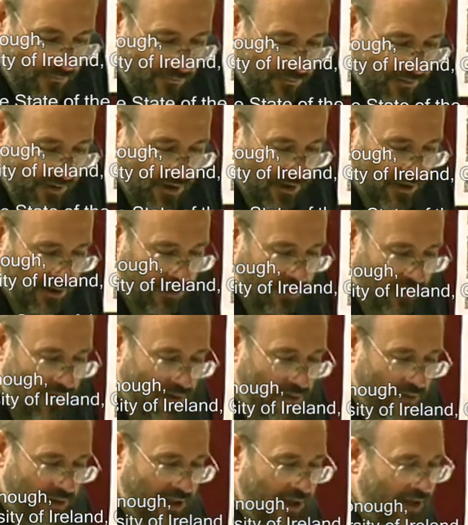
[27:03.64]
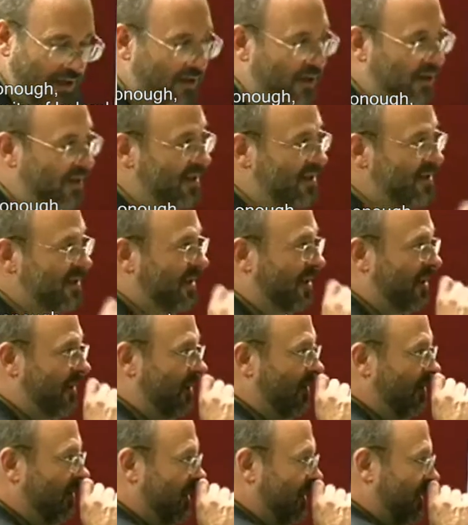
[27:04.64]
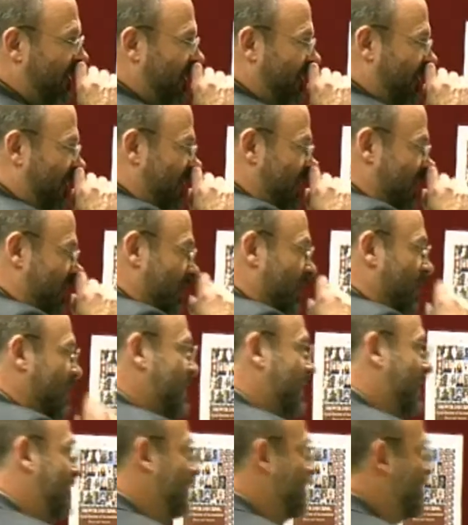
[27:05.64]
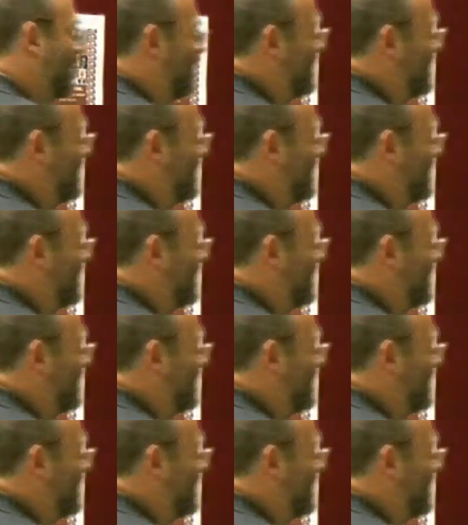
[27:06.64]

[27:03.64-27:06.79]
Phil O'Hara has argued that there is no such